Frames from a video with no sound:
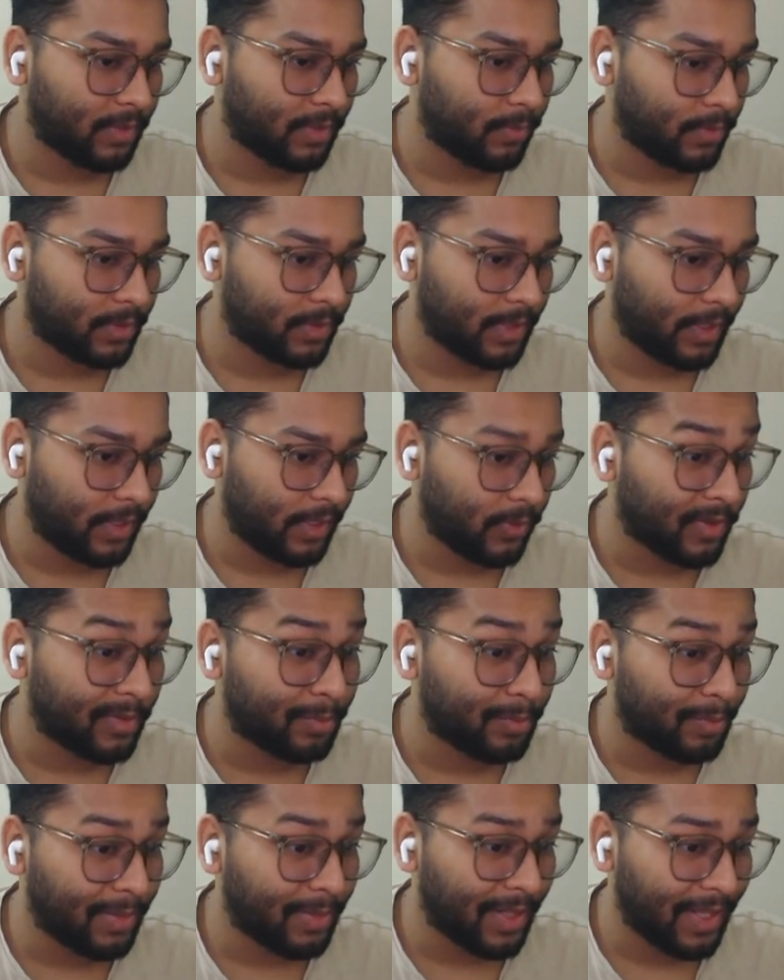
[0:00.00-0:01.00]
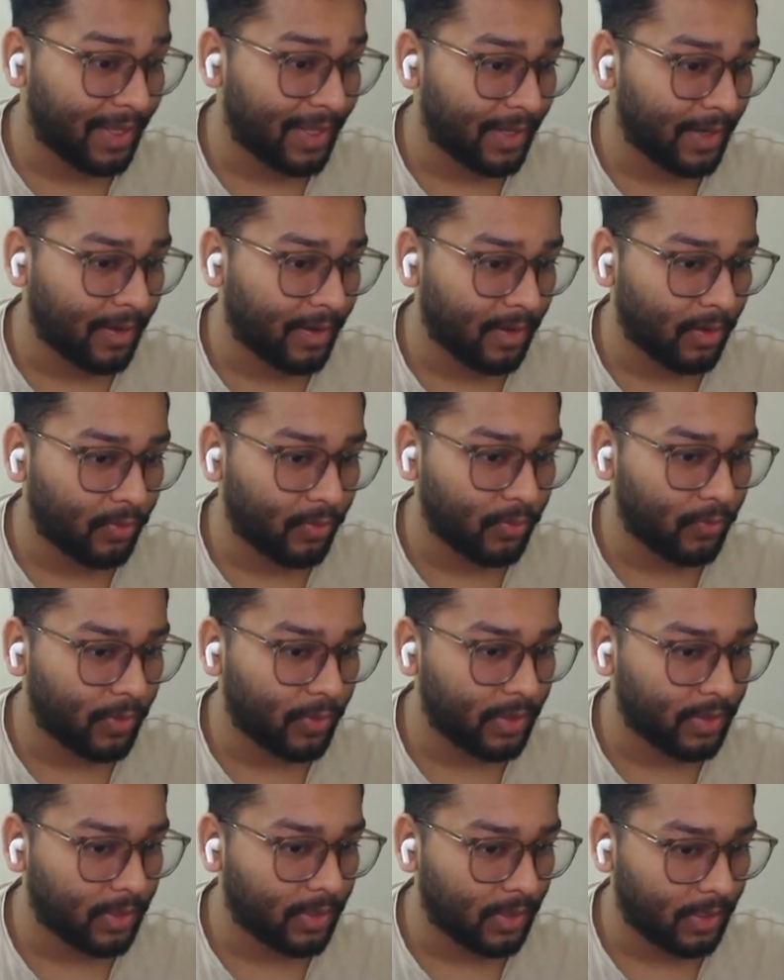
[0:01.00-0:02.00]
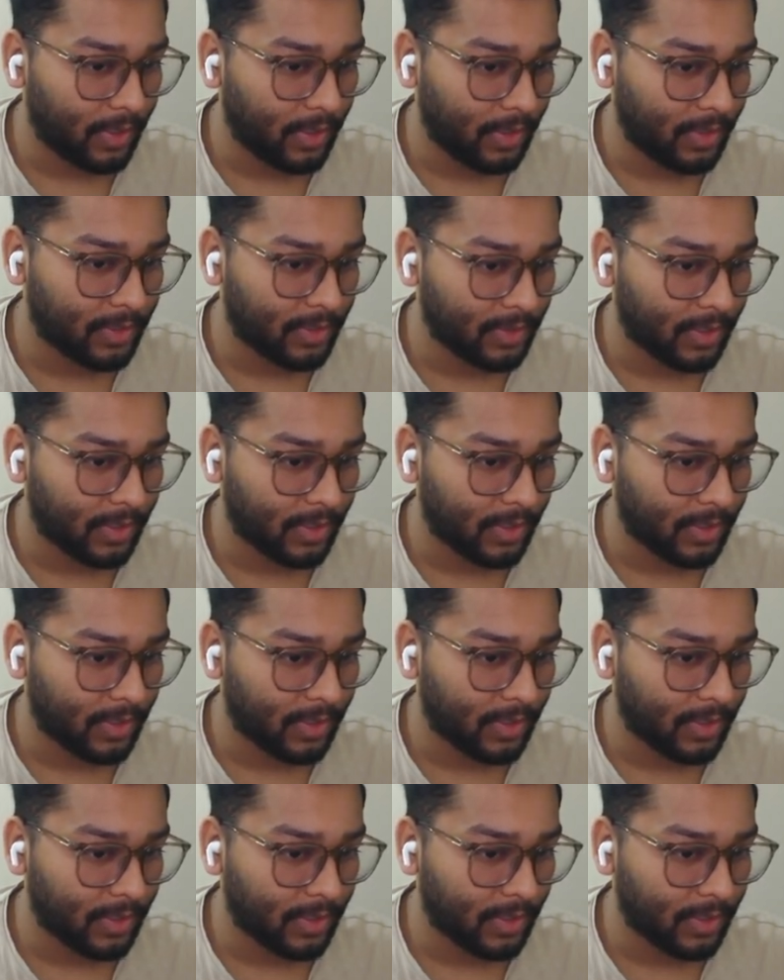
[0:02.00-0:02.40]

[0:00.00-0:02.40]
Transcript: examples that you can play around with.